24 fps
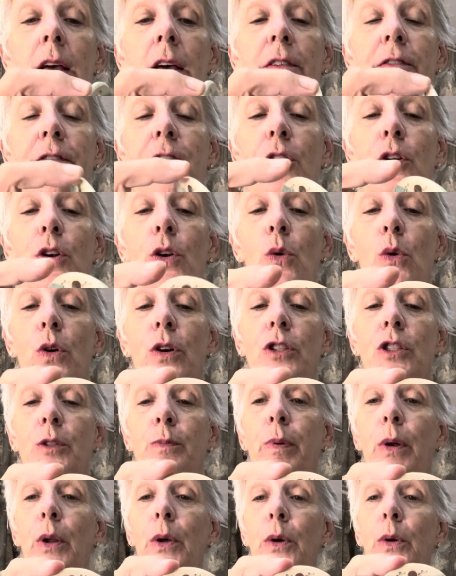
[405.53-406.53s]
for Norse
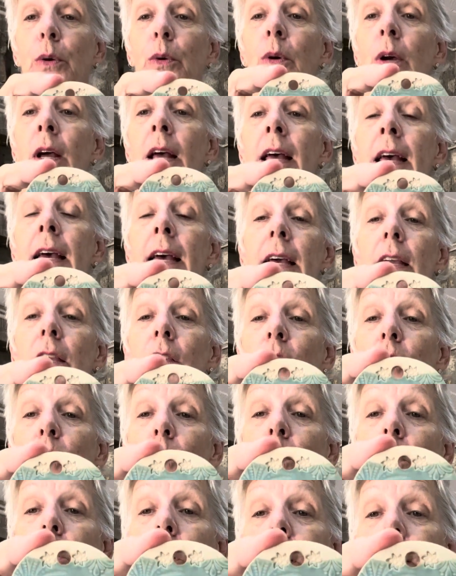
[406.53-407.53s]
blue,
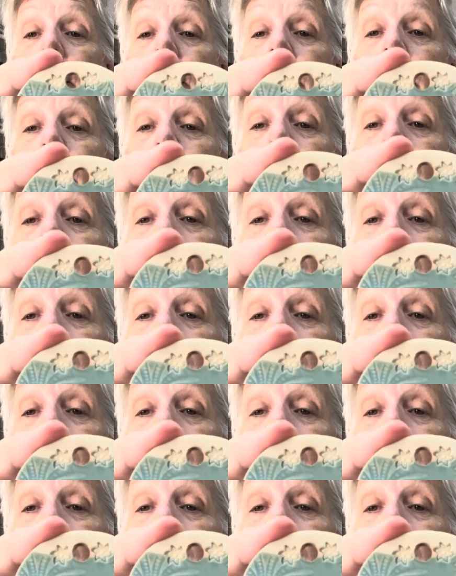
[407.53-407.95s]
you want